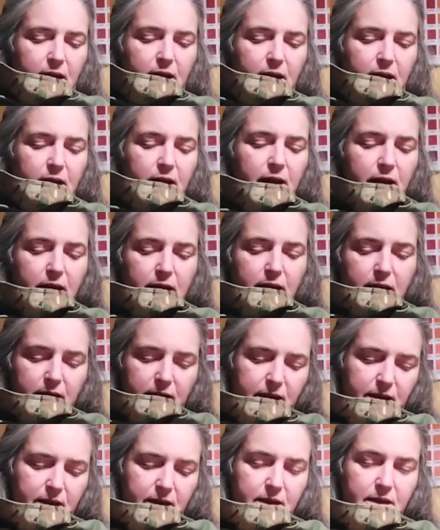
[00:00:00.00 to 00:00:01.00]

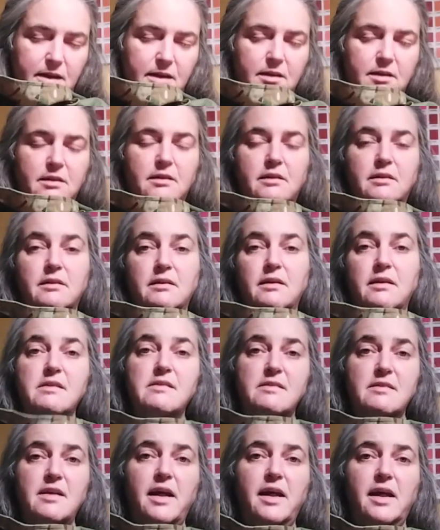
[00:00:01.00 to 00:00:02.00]
and the
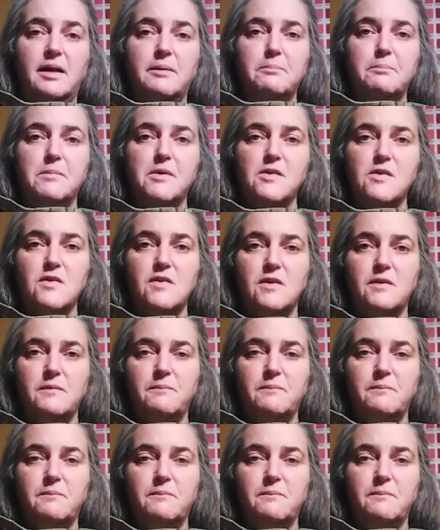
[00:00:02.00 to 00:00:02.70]
snaps.